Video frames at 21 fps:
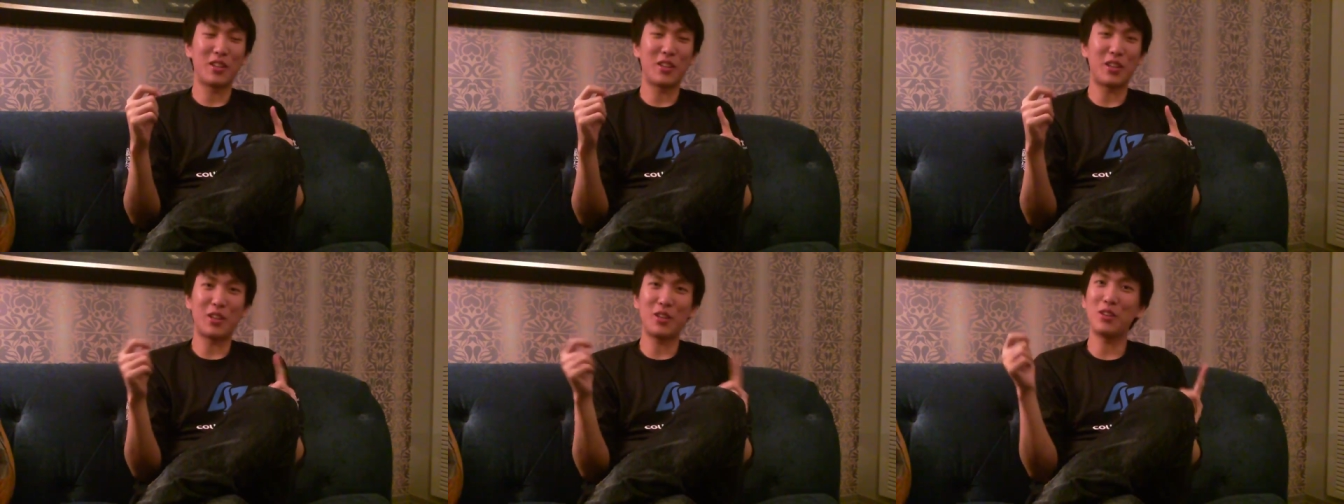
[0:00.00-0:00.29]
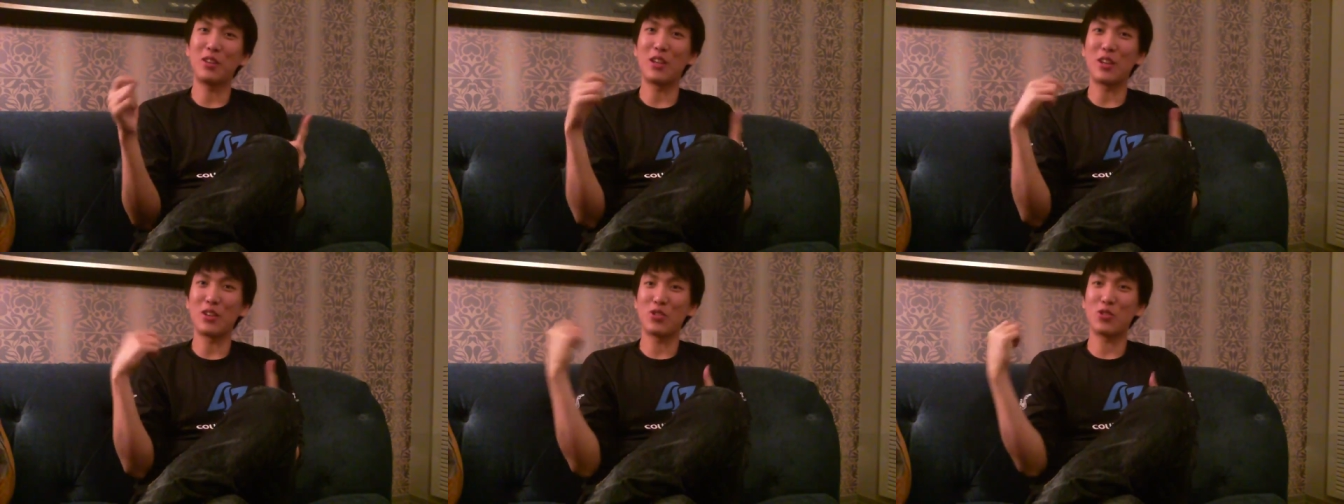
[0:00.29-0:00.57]

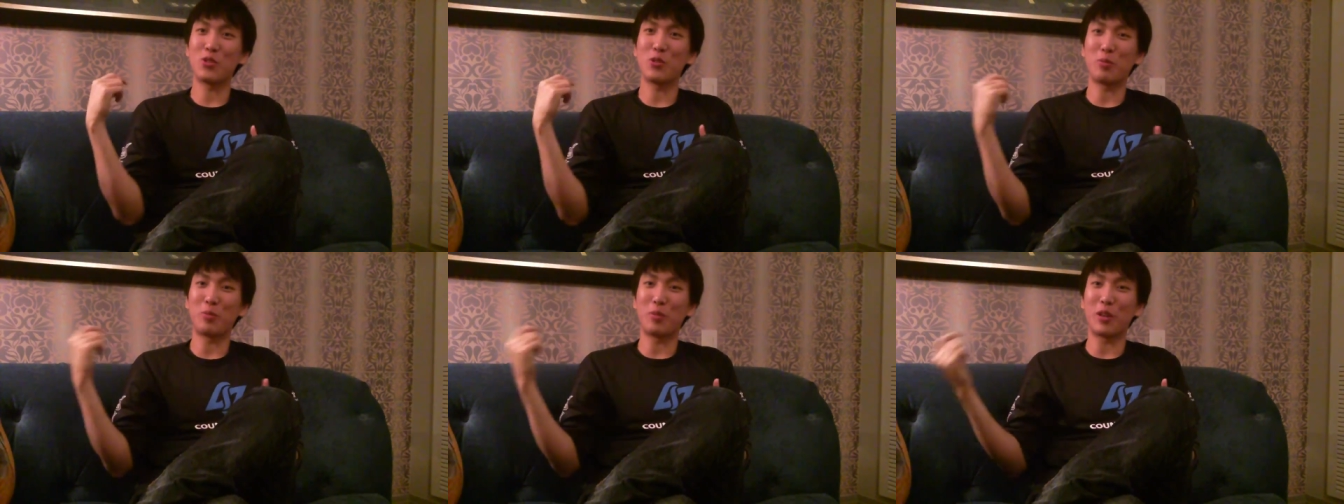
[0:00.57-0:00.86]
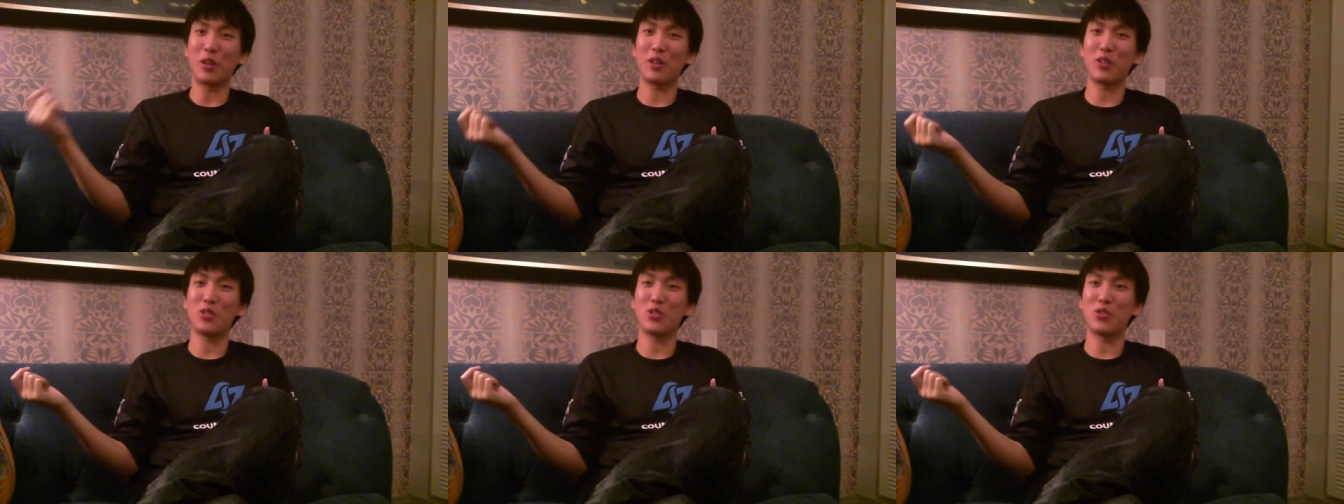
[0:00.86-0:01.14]
international
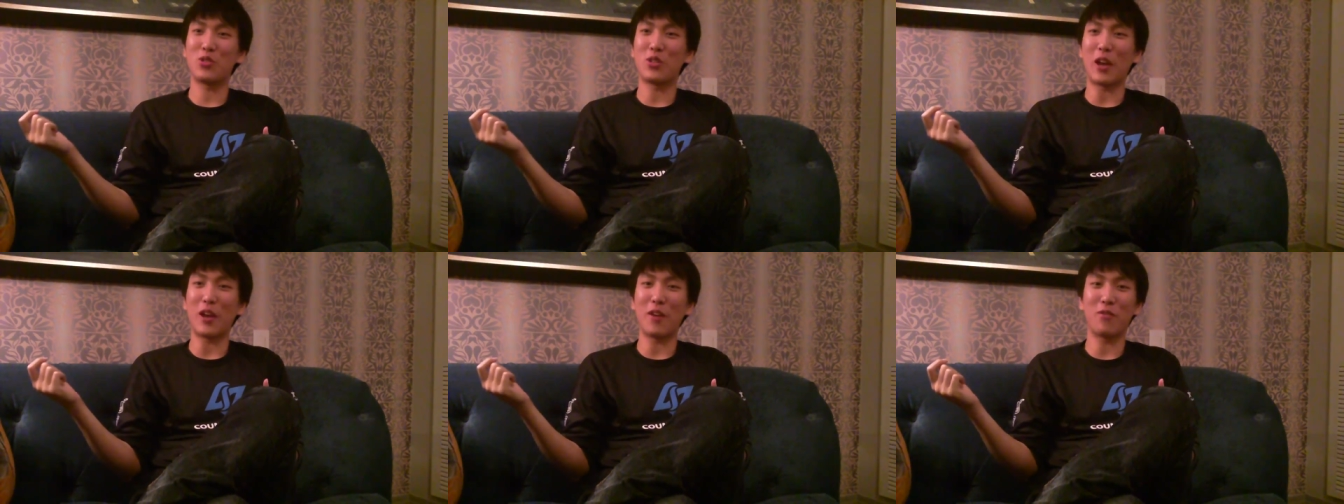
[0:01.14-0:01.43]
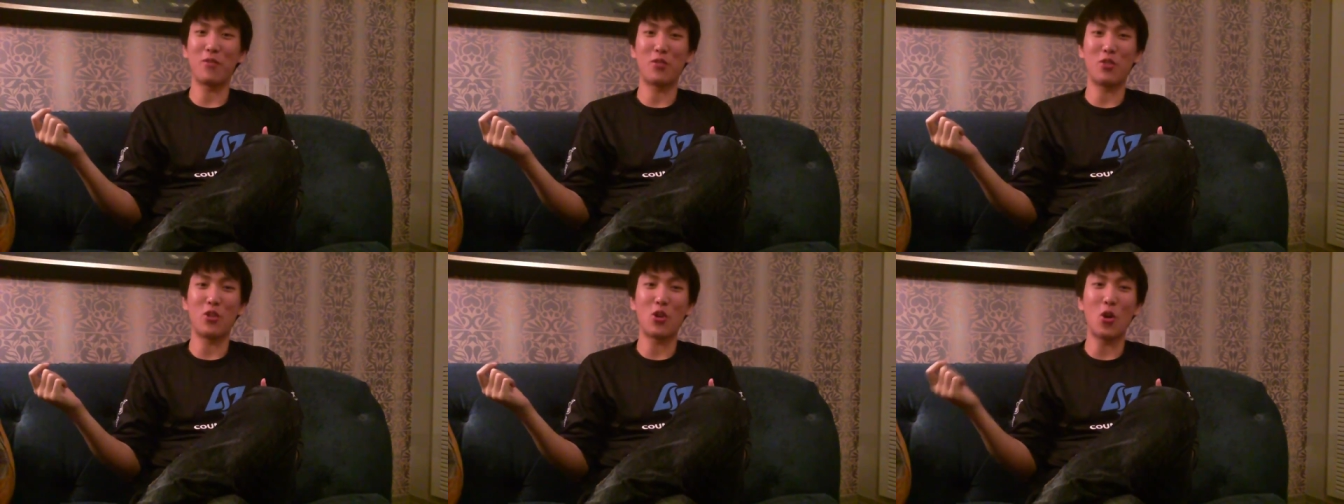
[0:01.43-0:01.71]
players
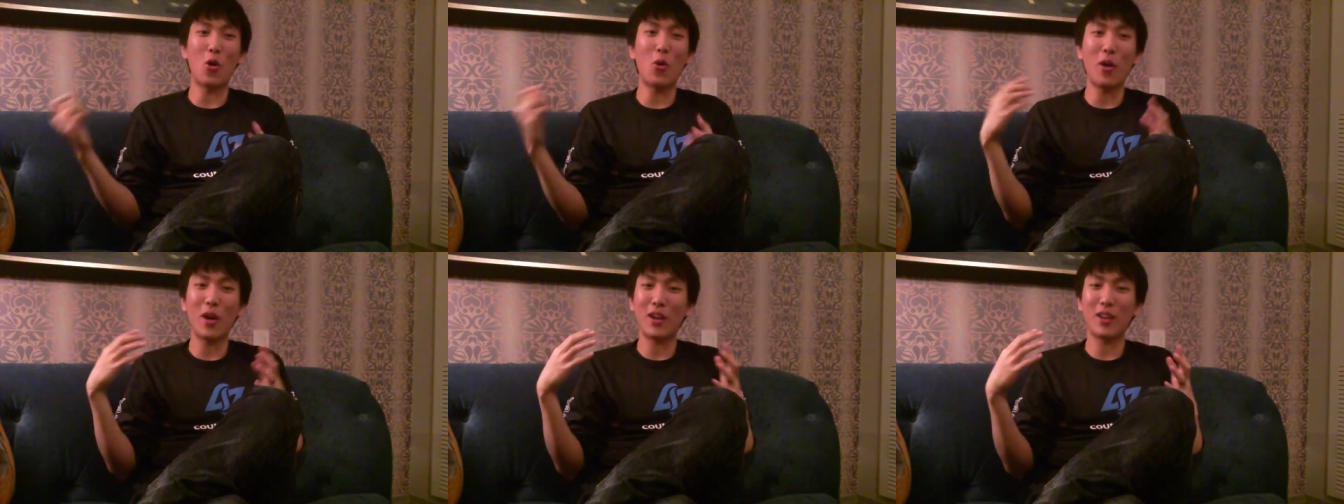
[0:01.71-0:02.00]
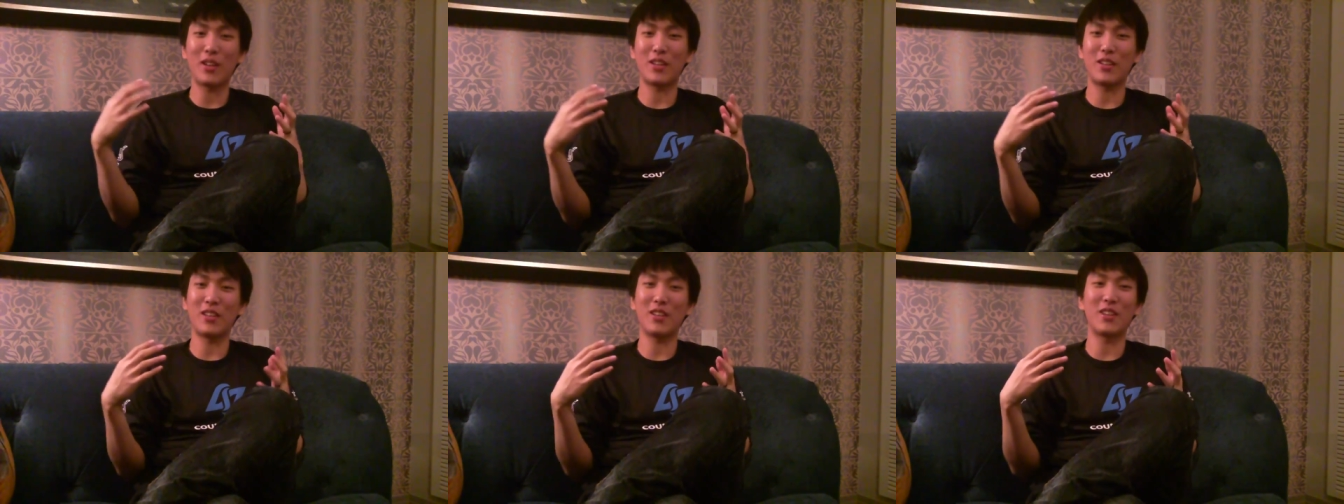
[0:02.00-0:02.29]
have no
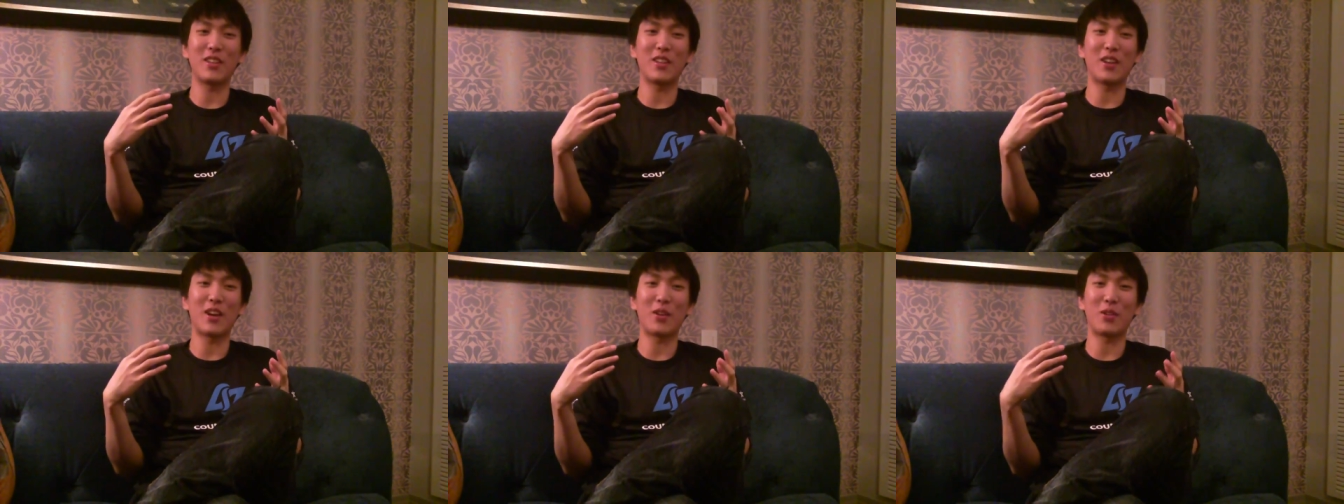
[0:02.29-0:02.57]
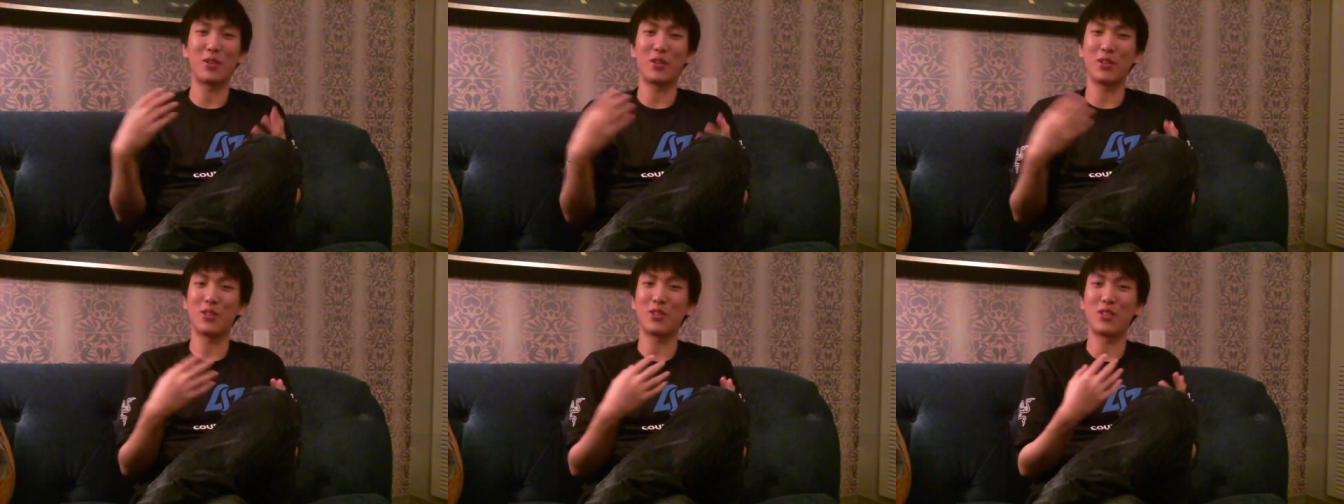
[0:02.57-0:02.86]
idea
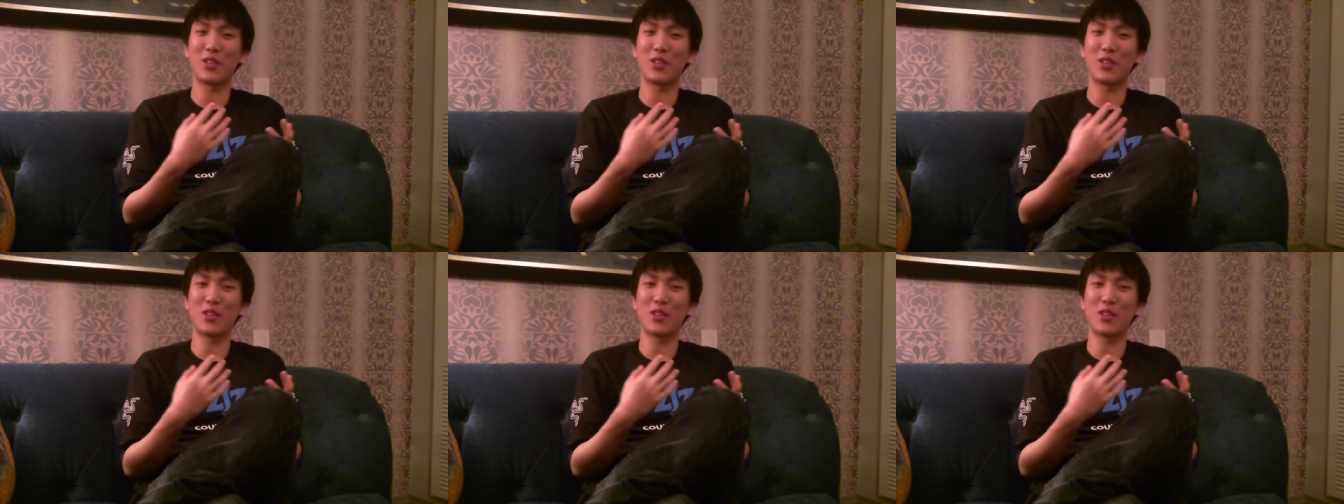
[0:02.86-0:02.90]
how good